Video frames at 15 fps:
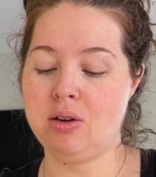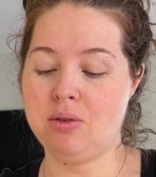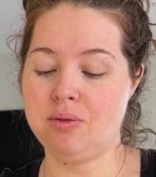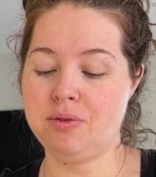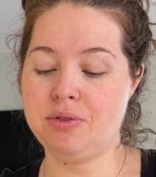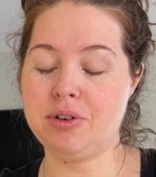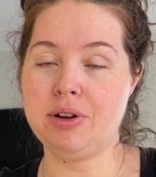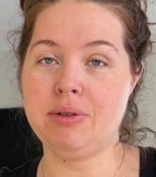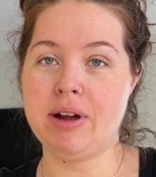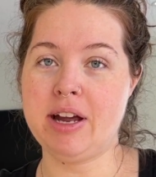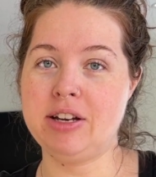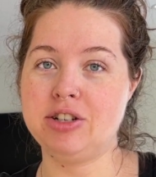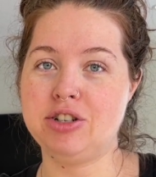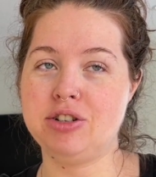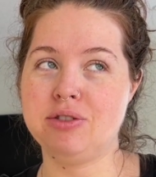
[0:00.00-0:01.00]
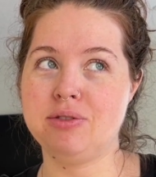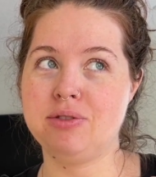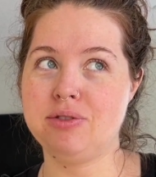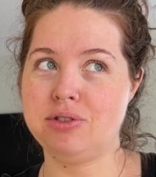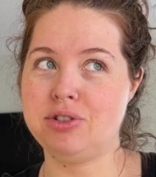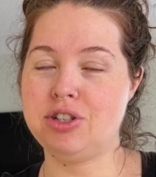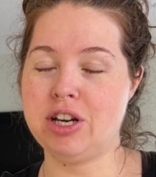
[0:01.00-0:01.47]
free range
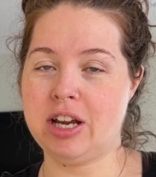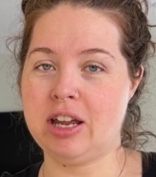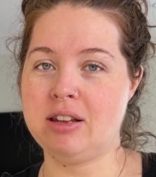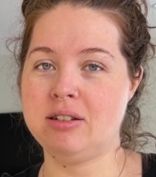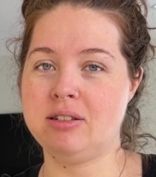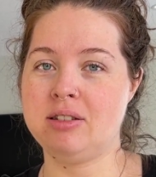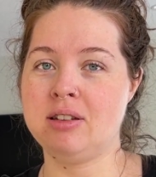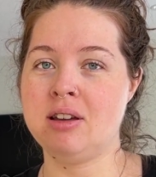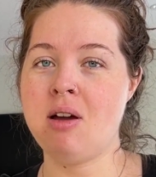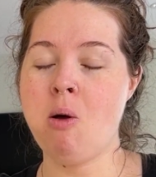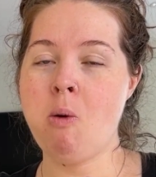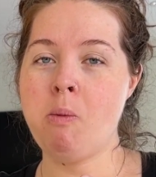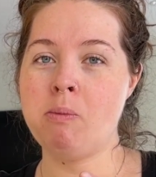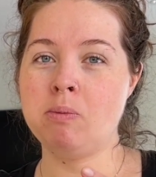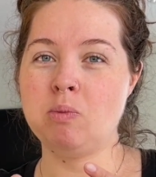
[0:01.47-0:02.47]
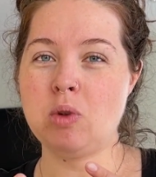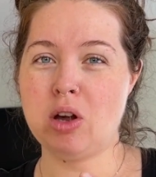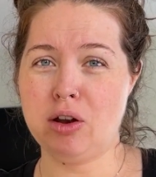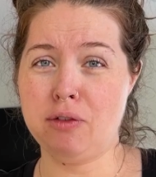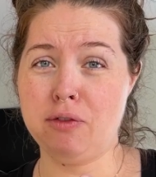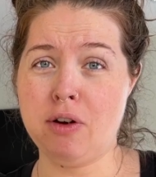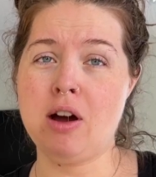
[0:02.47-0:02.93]
chickens on
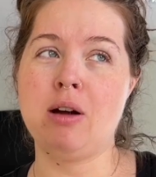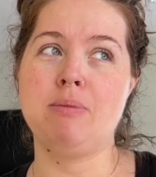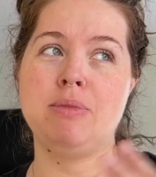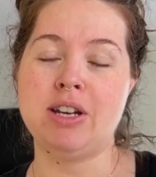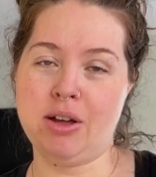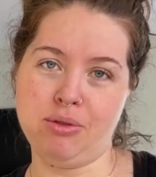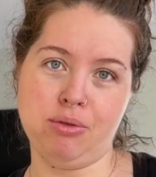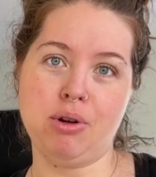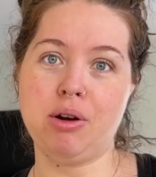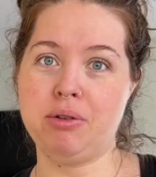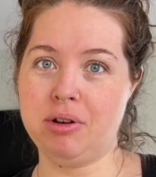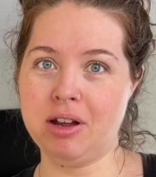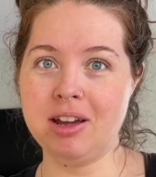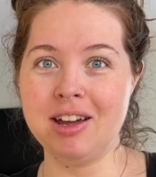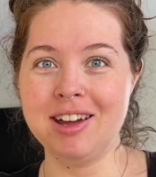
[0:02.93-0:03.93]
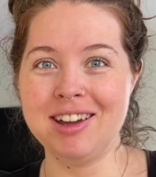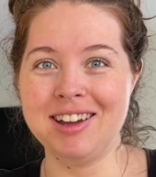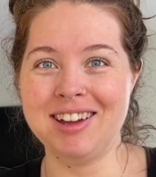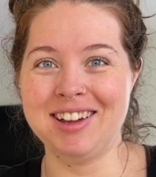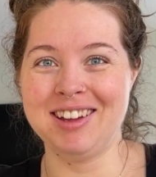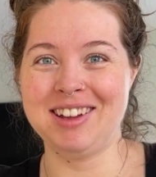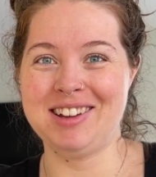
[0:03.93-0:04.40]
a farm down the road.
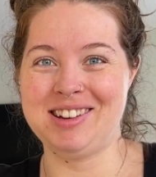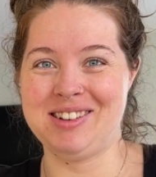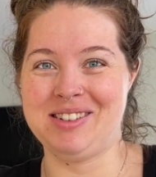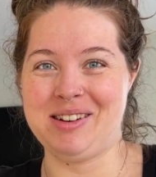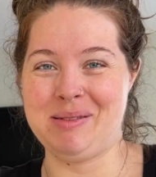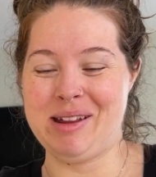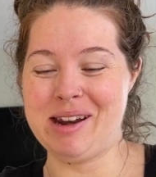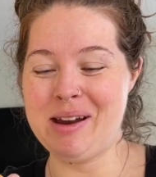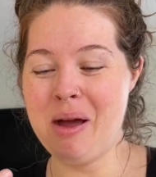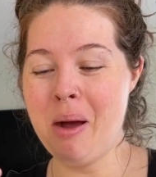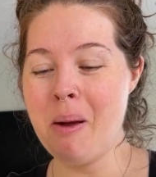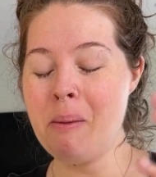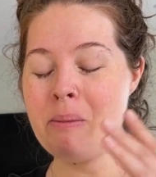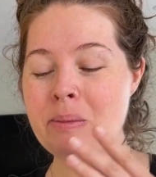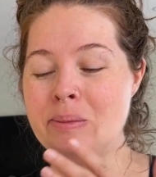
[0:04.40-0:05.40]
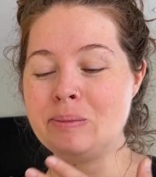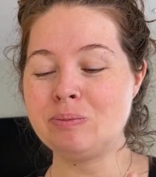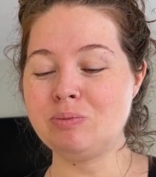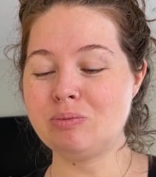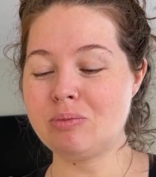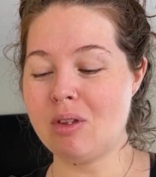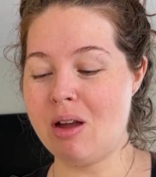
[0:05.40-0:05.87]
You know what I mean?
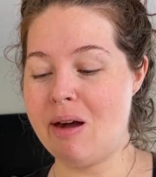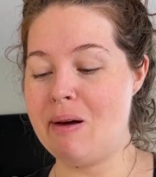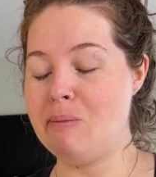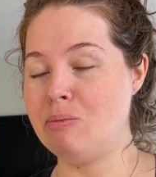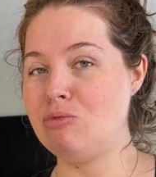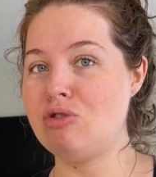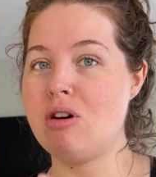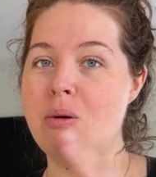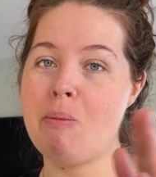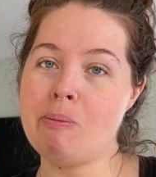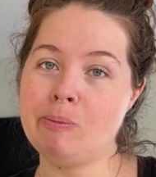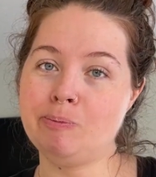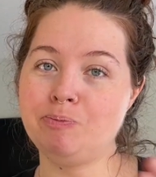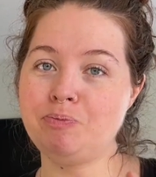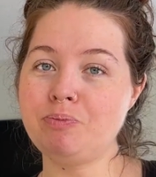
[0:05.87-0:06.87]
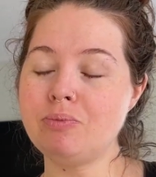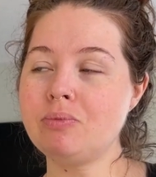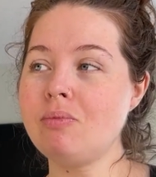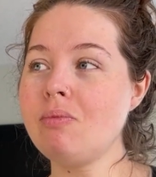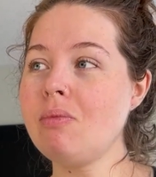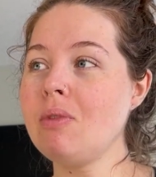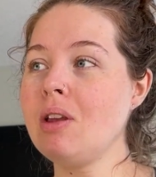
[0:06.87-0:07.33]
Yeah, so
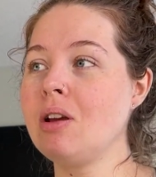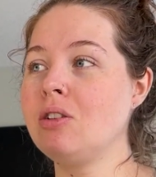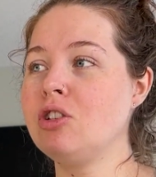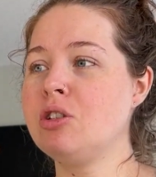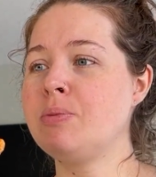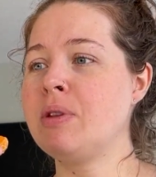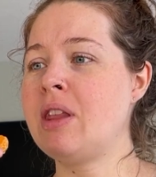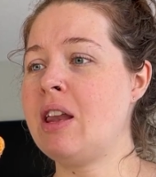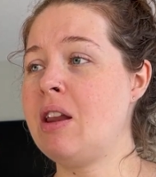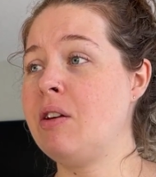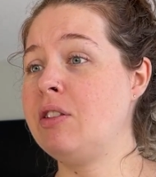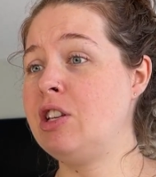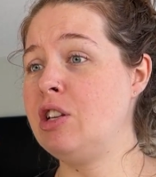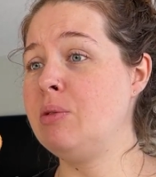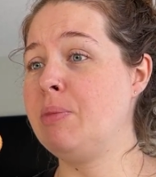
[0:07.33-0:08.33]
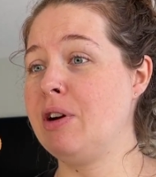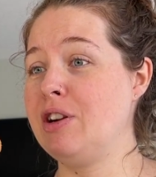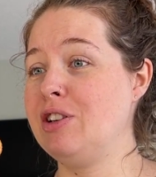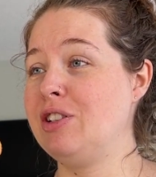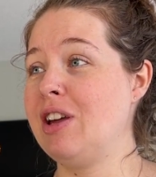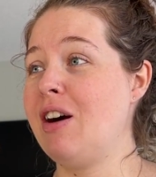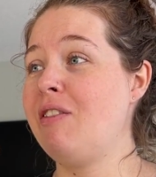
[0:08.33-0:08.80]
just putting that up. Did you burn
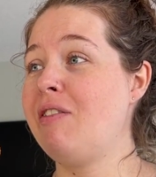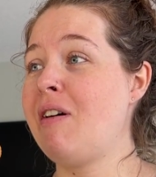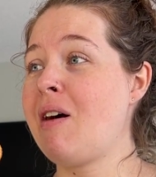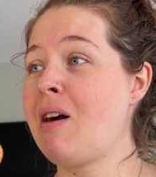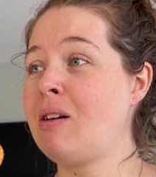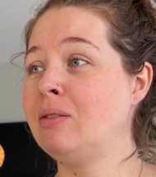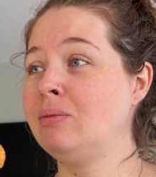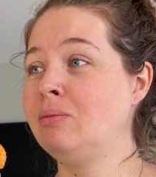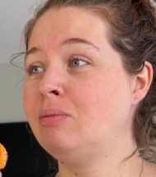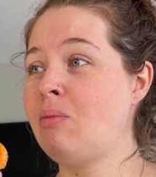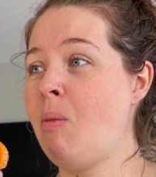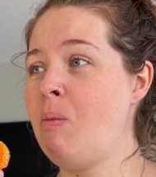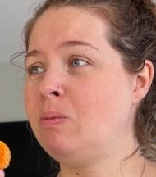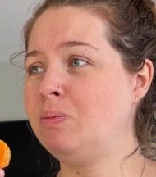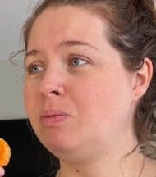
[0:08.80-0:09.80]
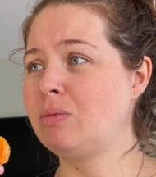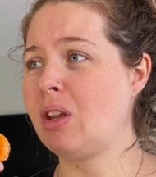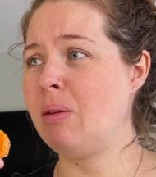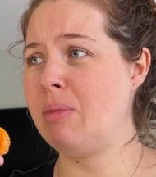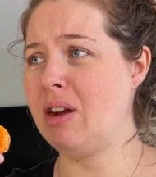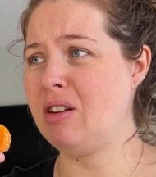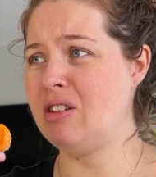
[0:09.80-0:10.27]
yourself?
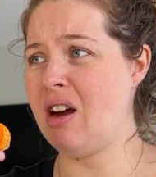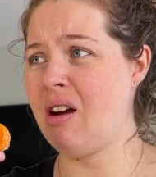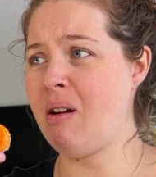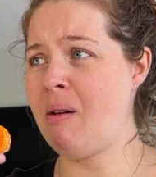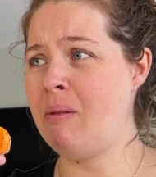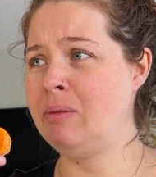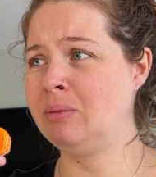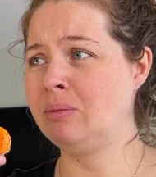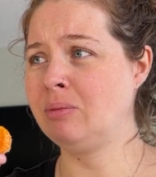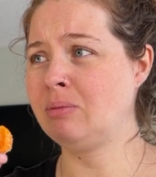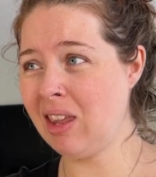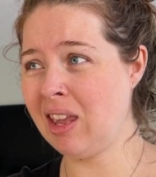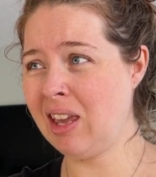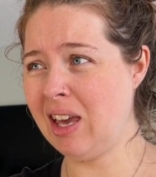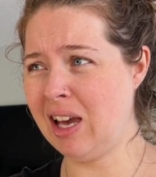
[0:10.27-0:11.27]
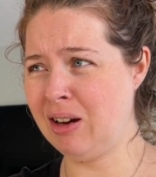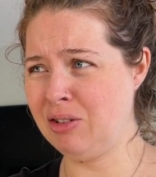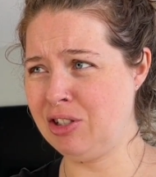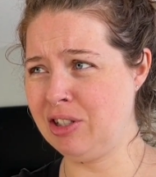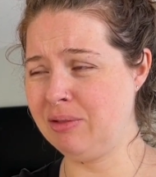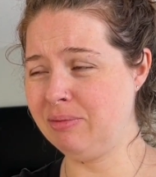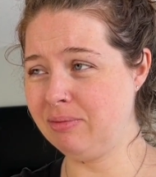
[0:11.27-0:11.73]
You bit your tongue? Ouch.